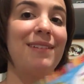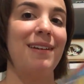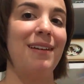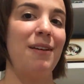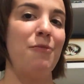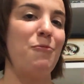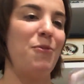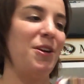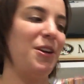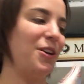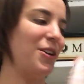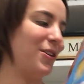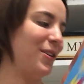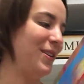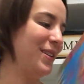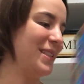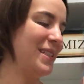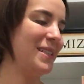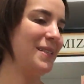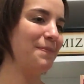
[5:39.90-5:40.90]
for
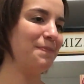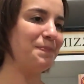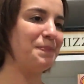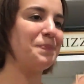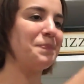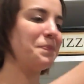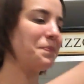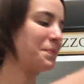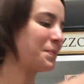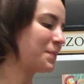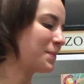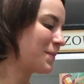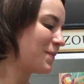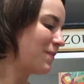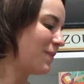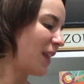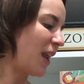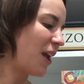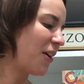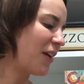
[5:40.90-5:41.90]
1-year-olds.
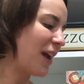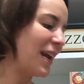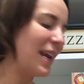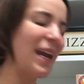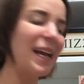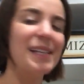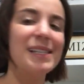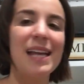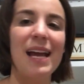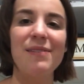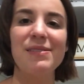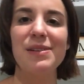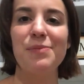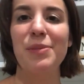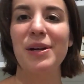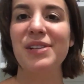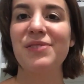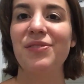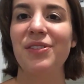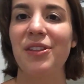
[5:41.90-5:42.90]
Okay, next I have some
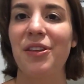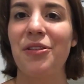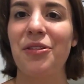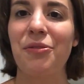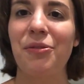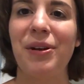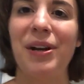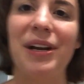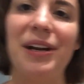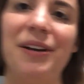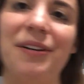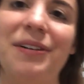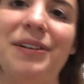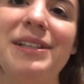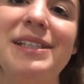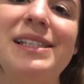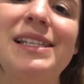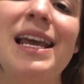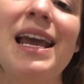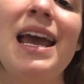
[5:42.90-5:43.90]
books for the
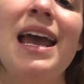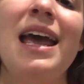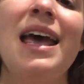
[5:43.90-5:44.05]
3-year-olds.